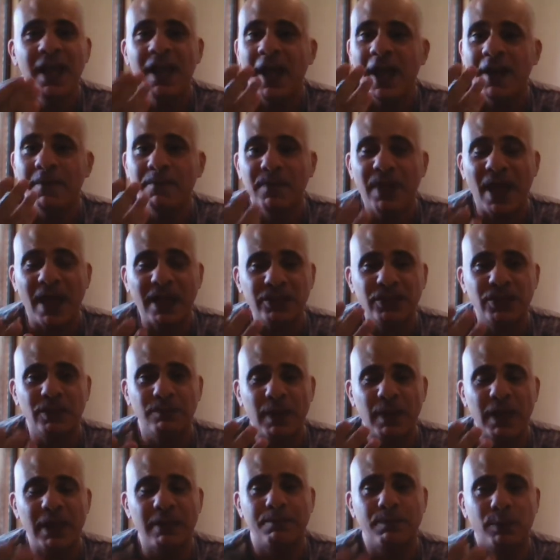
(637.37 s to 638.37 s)
And that's a
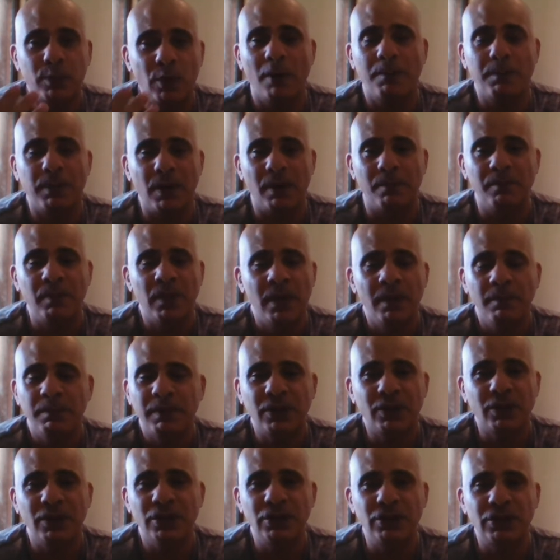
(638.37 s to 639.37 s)
big problem
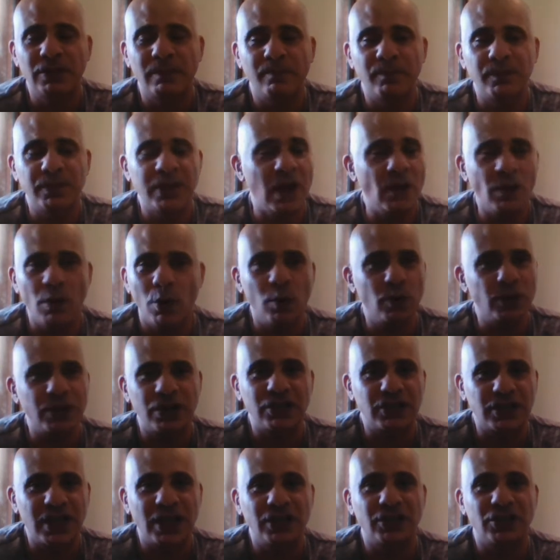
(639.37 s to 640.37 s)
because their
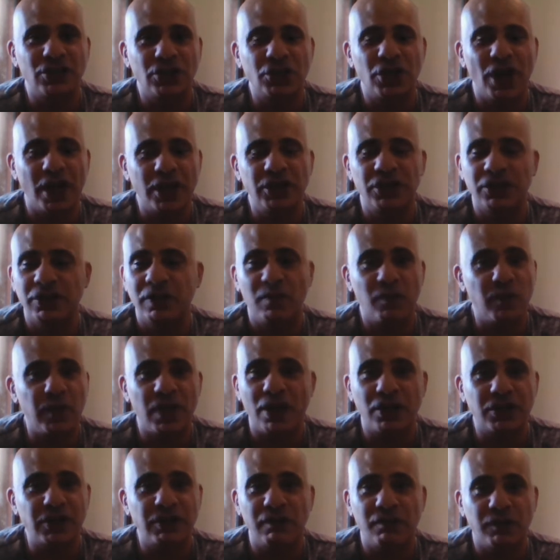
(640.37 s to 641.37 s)
audience hasn't changed in
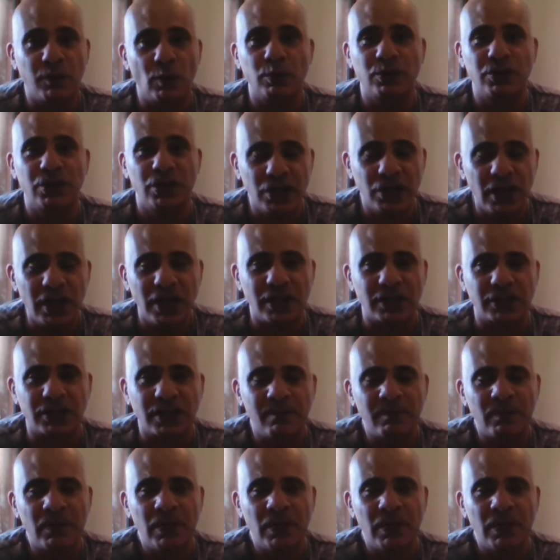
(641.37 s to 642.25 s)
30, 40 years.